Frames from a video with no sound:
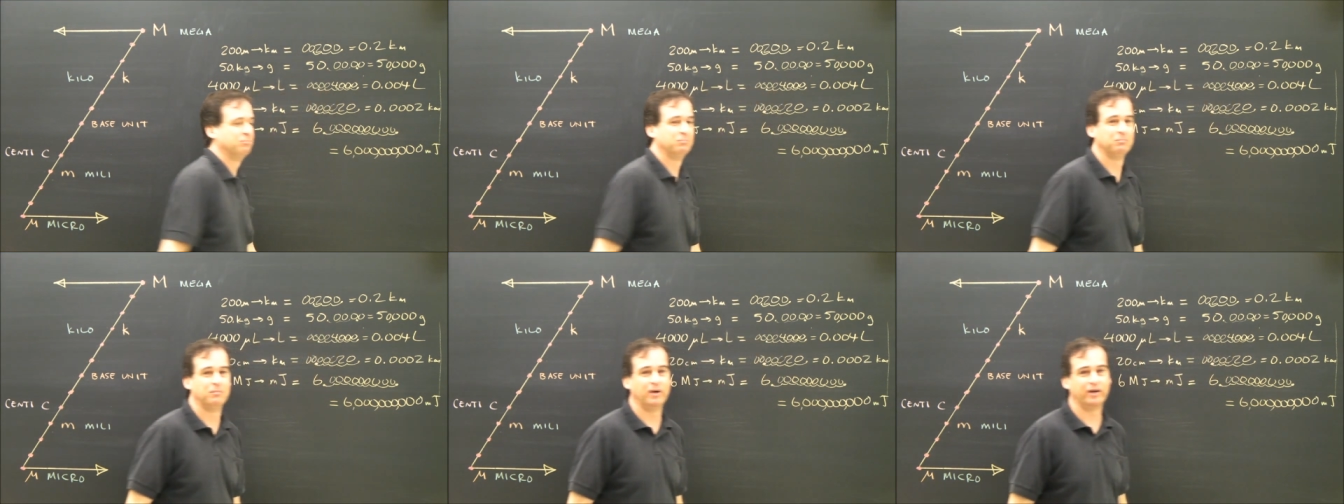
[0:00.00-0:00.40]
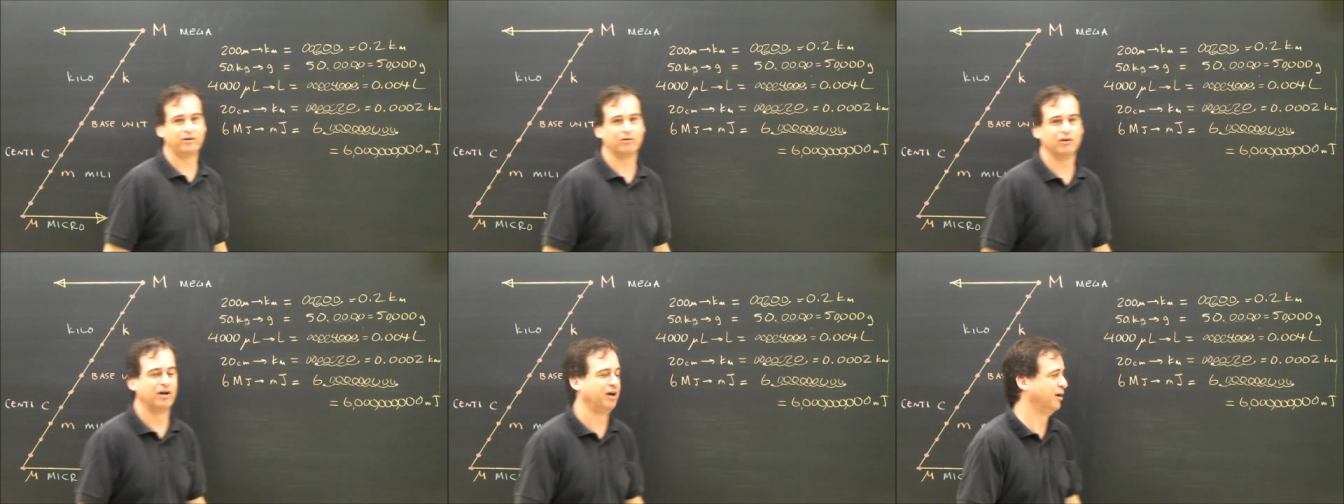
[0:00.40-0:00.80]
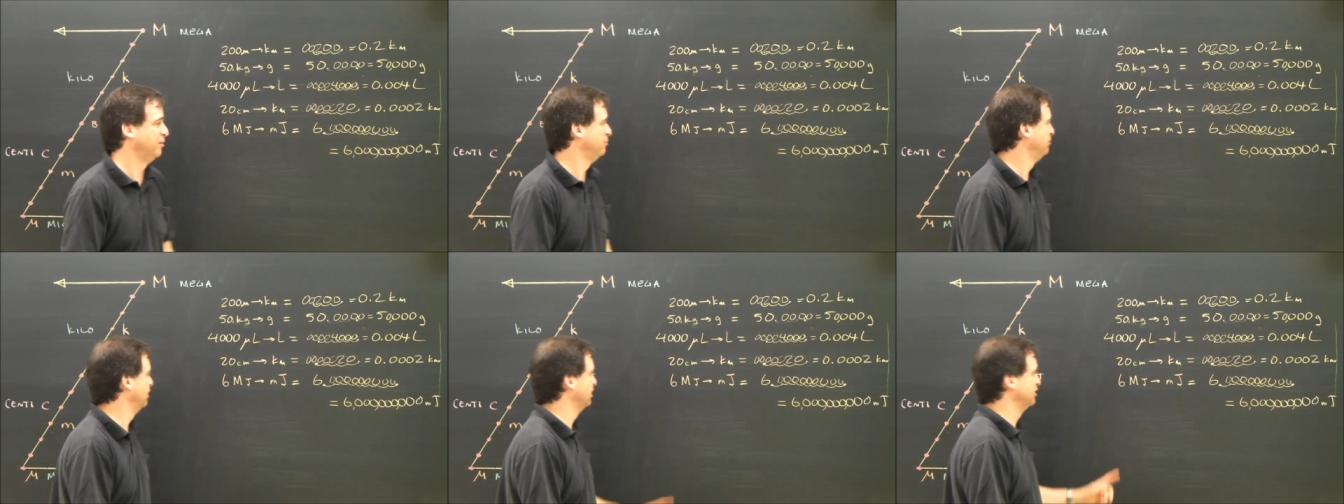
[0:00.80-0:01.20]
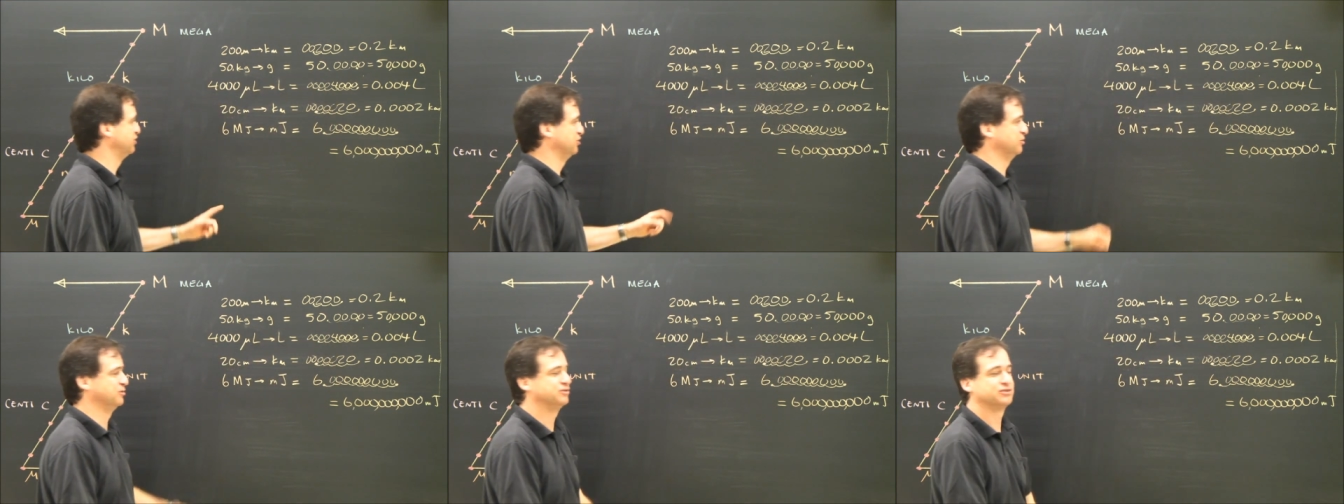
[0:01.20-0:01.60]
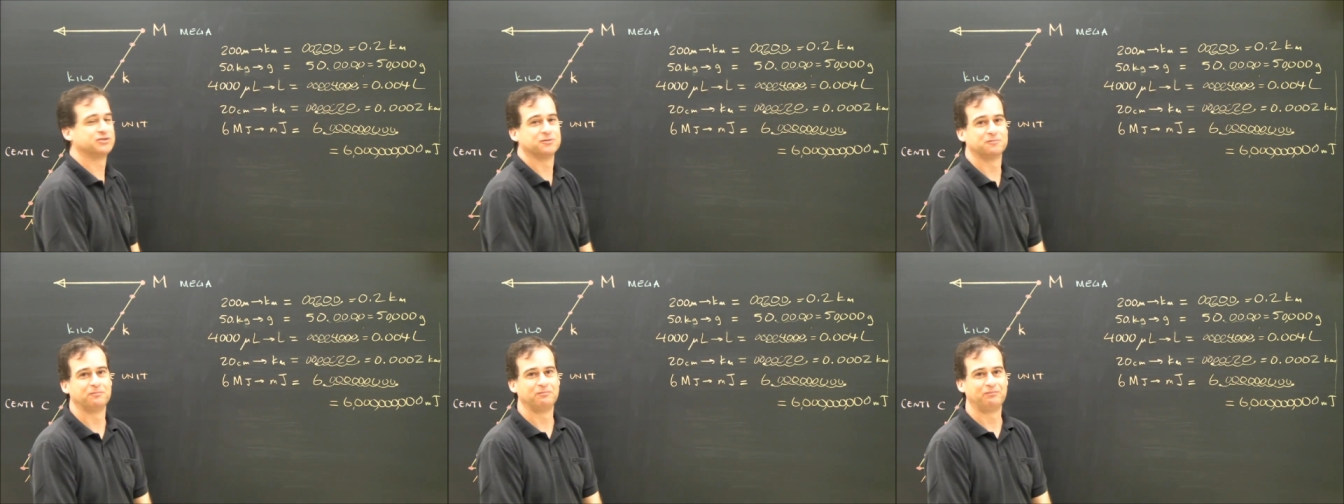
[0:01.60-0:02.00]
micro, uh, millijoules.
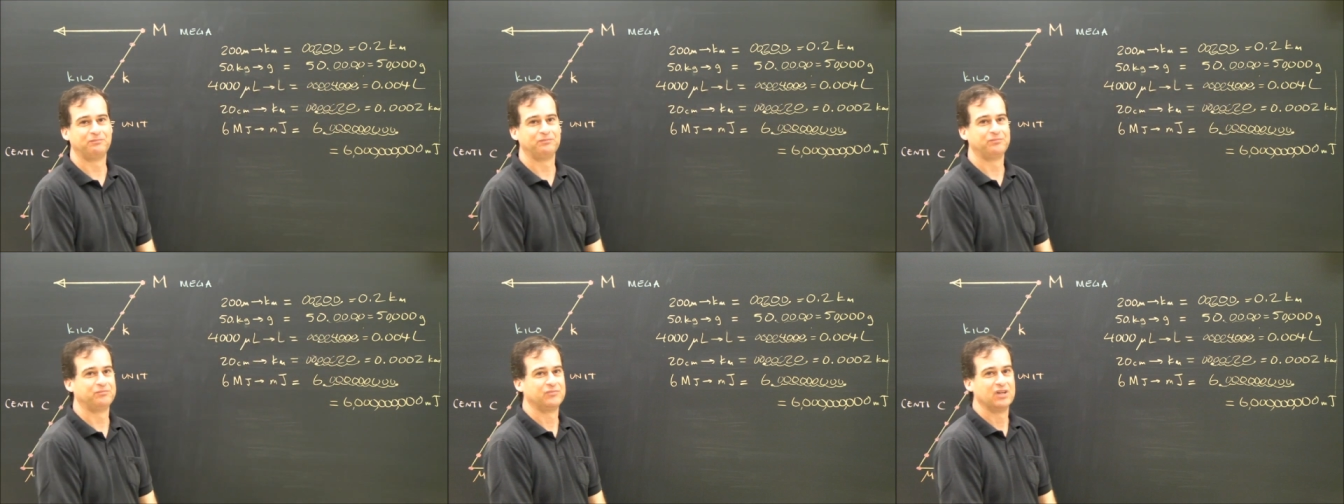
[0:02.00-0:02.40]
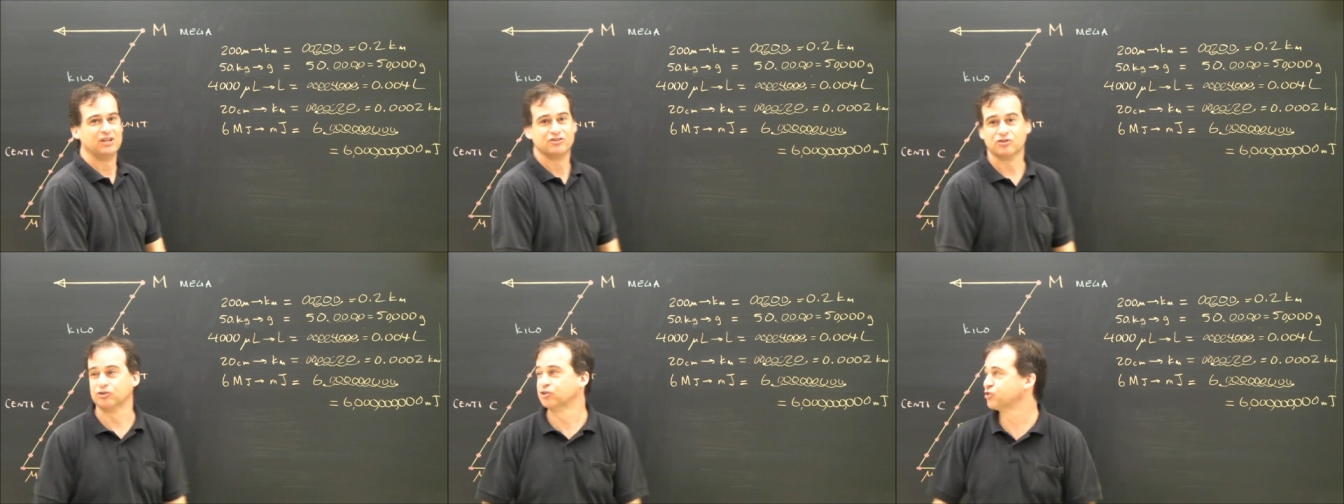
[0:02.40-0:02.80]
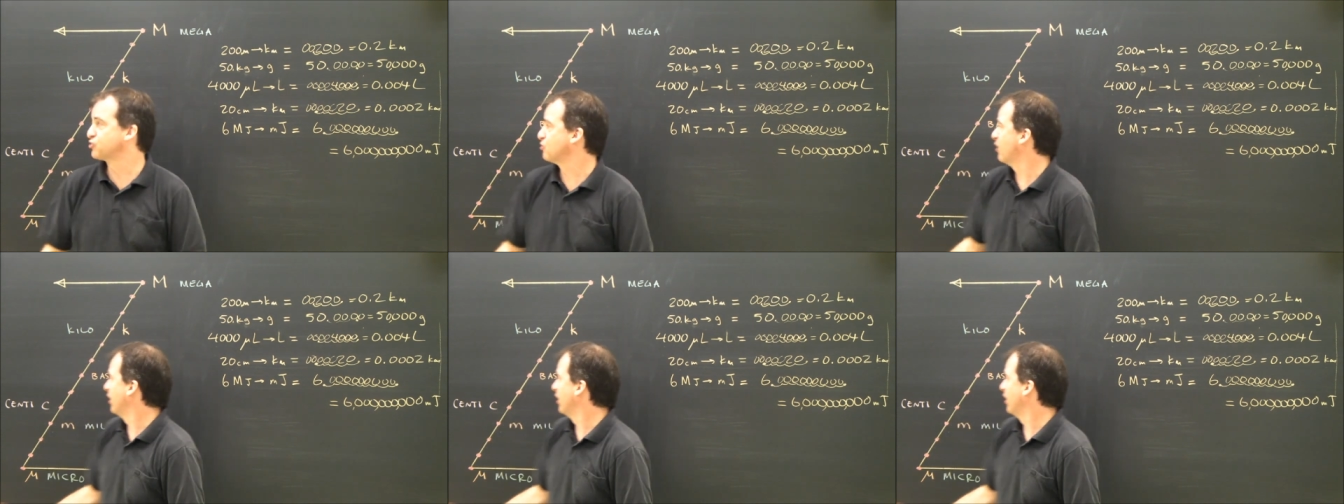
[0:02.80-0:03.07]
So just try